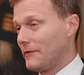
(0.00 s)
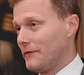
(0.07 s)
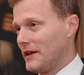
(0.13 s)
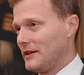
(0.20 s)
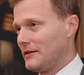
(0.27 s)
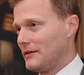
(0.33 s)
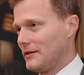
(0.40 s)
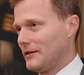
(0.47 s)

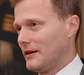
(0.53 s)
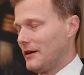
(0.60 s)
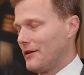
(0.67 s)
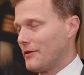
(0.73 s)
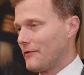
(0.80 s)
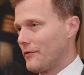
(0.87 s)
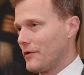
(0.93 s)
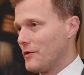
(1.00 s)
defend
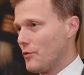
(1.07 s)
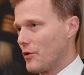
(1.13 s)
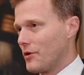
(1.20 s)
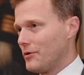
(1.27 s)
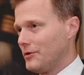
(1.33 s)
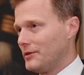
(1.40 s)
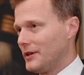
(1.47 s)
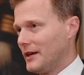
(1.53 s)
the free
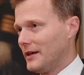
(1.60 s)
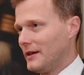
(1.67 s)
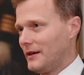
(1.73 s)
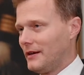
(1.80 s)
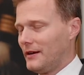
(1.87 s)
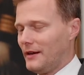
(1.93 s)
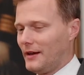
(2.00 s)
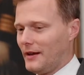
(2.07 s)
world
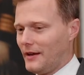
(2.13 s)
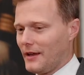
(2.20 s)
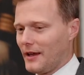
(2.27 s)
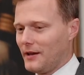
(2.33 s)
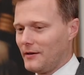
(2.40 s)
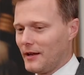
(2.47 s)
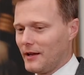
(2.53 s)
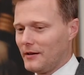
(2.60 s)

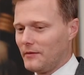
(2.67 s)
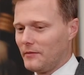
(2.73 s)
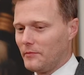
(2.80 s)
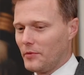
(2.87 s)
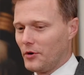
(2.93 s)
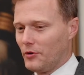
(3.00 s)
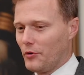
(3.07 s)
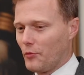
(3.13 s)

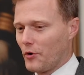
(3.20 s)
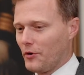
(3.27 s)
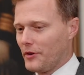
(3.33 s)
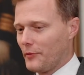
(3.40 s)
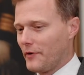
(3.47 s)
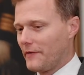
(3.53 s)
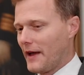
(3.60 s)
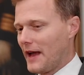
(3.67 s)
and build the
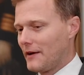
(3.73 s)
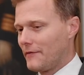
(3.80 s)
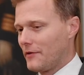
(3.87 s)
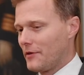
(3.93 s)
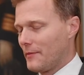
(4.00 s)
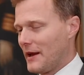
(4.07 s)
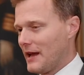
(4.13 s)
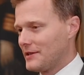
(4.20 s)
world that we've
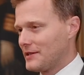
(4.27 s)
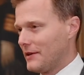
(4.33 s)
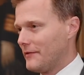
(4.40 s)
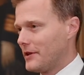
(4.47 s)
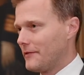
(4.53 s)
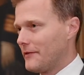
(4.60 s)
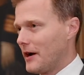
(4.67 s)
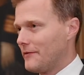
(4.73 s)
had for the past
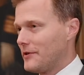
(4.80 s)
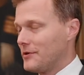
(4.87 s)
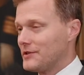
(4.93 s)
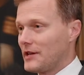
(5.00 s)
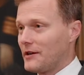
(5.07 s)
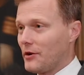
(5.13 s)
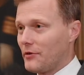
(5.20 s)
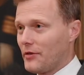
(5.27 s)
75
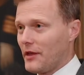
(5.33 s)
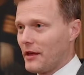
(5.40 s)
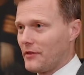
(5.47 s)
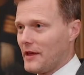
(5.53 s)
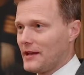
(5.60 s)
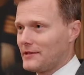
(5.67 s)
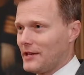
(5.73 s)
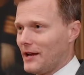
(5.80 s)
years. I don't
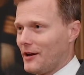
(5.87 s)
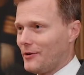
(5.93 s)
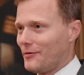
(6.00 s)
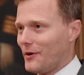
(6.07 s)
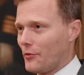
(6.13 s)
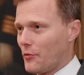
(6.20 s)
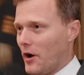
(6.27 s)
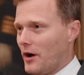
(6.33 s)
think that's
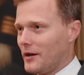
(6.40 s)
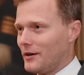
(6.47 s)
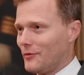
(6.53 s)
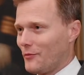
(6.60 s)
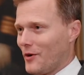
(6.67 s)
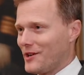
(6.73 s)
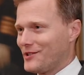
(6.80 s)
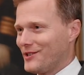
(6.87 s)
how
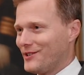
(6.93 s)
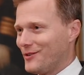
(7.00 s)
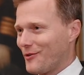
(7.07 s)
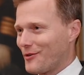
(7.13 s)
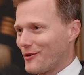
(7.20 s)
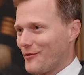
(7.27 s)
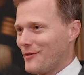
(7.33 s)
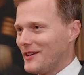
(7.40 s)
Iran, Russia,
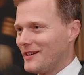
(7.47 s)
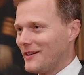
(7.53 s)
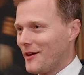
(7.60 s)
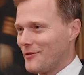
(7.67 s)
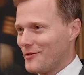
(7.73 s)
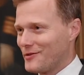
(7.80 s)
North Korea, and